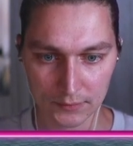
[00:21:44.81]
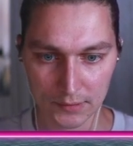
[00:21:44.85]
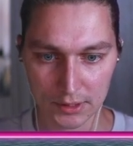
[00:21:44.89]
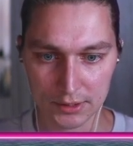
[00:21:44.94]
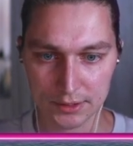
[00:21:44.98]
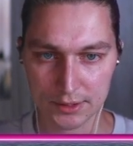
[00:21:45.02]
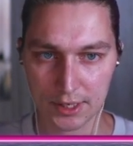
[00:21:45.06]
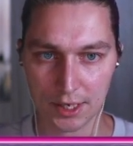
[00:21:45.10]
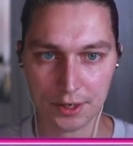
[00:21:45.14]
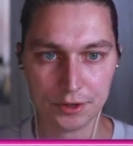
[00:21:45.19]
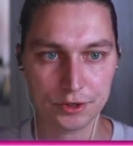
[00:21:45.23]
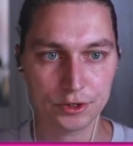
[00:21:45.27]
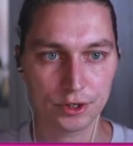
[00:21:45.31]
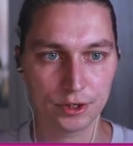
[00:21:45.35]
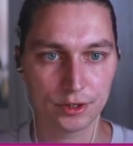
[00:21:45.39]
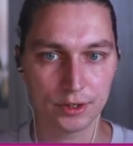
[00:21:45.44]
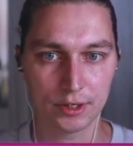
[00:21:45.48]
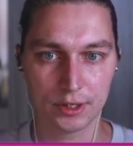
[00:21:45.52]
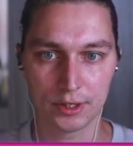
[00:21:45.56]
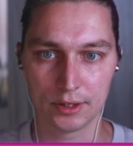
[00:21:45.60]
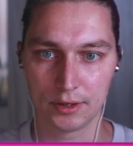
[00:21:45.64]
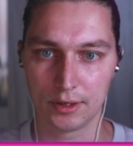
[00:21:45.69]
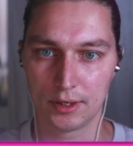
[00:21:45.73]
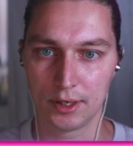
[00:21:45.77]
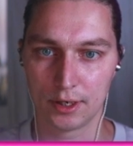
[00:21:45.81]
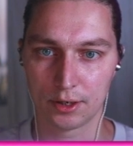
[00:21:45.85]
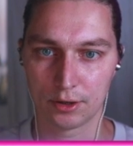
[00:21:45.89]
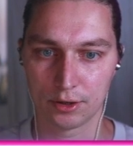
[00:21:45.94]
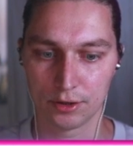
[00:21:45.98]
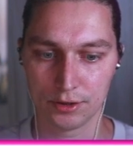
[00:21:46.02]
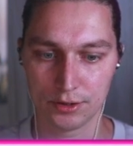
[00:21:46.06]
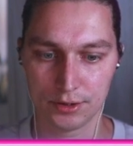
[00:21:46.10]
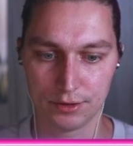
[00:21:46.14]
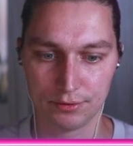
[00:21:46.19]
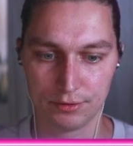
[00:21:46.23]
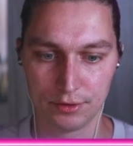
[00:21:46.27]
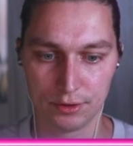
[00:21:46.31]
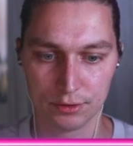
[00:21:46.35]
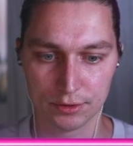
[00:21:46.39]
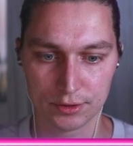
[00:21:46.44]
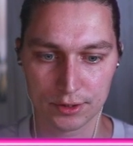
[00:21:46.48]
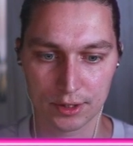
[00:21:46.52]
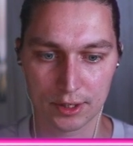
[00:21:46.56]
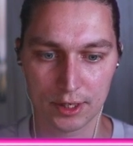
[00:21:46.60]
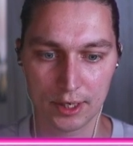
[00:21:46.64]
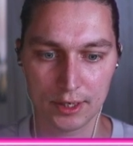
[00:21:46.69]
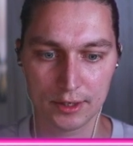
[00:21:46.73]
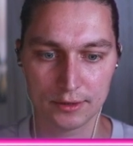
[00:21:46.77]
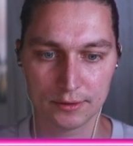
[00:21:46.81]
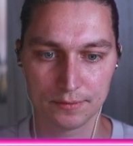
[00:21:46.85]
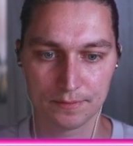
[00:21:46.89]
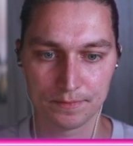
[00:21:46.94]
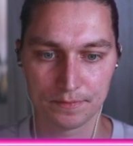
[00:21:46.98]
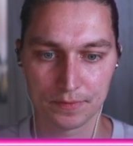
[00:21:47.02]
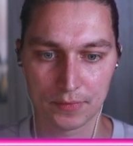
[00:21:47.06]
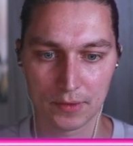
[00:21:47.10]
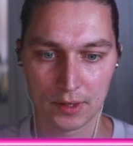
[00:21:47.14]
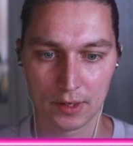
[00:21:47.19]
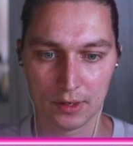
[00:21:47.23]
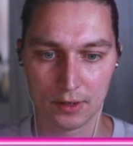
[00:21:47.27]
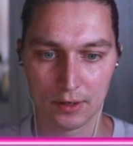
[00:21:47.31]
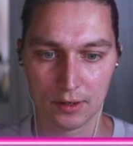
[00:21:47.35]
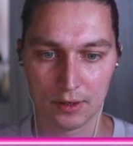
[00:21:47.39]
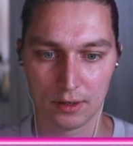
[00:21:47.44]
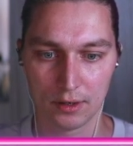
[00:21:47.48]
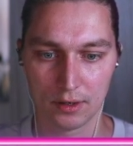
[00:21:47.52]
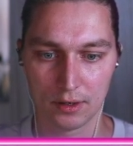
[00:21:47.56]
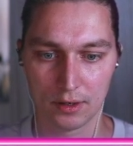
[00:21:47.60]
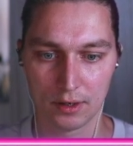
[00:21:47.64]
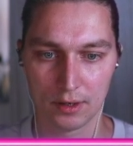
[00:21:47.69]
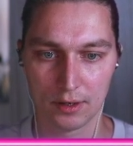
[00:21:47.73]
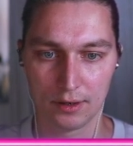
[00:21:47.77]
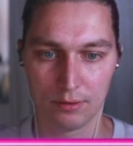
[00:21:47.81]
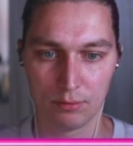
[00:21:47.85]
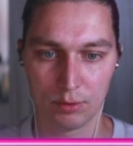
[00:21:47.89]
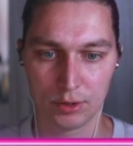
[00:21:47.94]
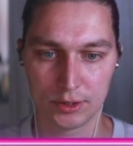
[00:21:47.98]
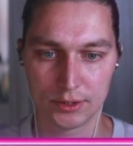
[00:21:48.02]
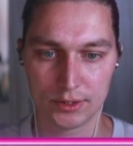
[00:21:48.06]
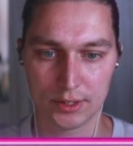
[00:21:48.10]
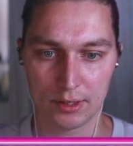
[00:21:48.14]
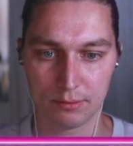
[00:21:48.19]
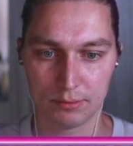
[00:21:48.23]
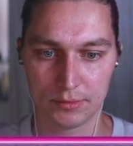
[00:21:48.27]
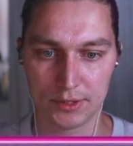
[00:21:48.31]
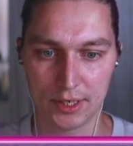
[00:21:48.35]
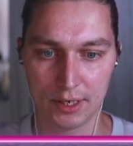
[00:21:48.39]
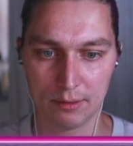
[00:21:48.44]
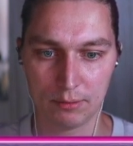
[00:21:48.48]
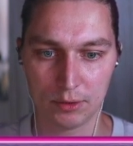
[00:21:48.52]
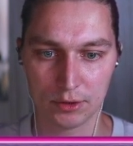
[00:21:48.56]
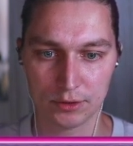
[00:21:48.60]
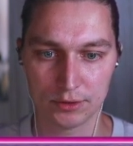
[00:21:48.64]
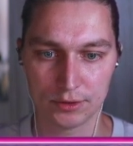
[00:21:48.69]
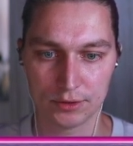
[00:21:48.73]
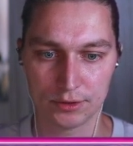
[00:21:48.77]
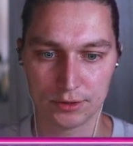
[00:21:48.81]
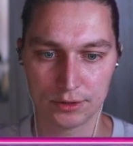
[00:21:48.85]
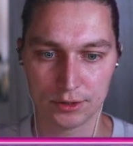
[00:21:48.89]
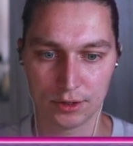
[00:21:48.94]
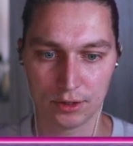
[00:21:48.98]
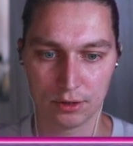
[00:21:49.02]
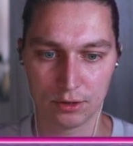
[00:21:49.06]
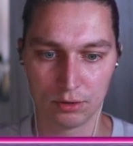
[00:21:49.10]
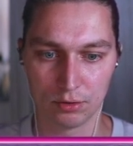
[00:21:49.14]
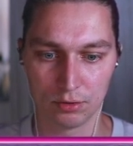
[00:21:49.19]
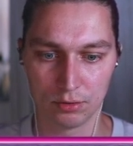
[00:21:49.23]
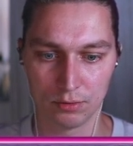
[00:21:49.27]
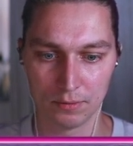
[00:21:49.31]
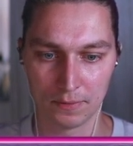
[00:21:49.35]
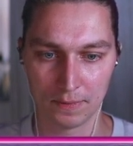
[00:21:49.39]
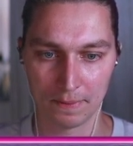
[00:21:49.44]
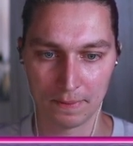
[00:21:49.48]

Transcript: section in the Cursive user guide with some demos. So